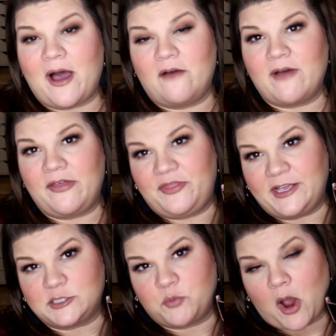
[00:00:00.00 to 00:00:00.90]
of
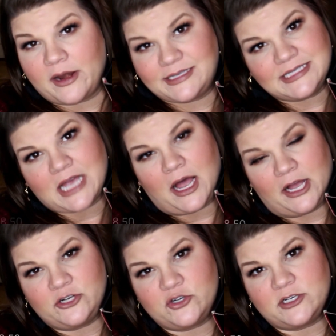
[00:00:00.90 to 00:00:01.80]
these products is
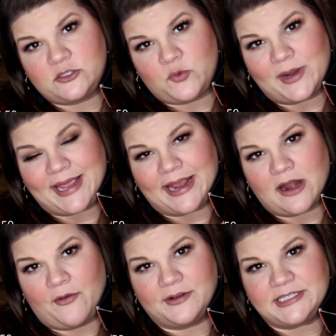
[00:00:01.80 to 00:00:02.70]

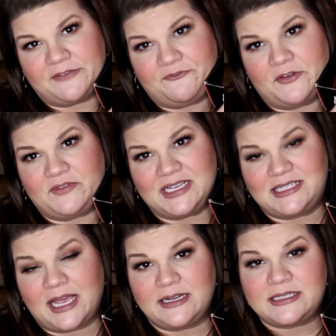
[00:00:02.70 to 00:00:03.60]

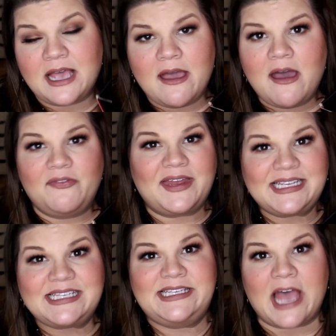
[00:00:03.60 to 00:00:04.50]
$128.50. That
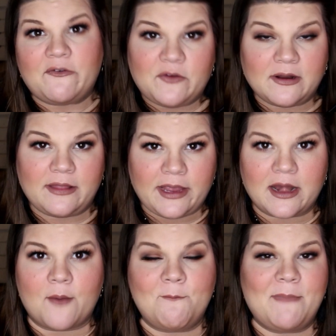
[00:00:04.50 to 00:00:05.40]
is definitely
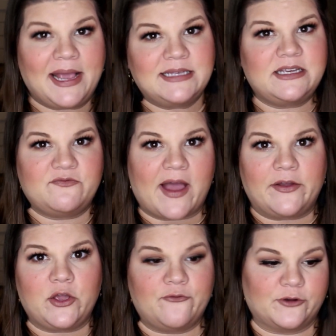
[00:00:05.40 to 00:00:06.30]
an amazing
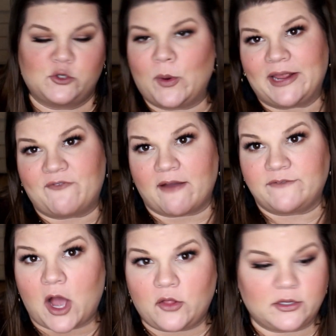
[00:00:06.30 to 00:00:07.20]
value for
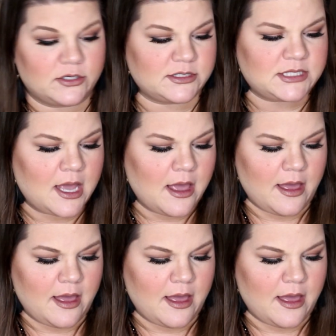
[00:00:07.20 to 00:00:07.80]
$25.